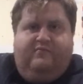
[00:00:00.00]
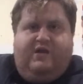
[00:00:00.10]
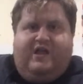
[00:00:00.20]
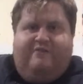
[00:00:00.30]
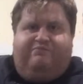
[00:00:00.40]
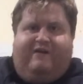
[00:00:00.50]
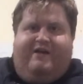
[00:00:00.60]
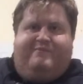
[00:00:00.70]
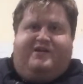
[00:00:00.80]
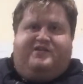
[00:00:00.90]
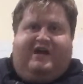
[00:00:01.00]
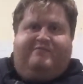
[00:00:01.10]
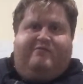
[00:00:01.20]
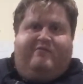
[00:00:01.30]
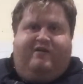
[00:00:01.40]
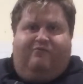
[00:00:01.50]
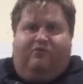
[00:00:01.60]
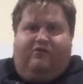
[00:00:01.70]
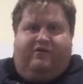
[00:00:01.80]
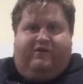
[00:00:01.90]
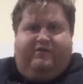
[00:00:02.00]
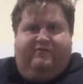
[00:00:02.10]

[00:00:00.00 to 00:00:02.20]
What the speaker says: I don't play much over me at work.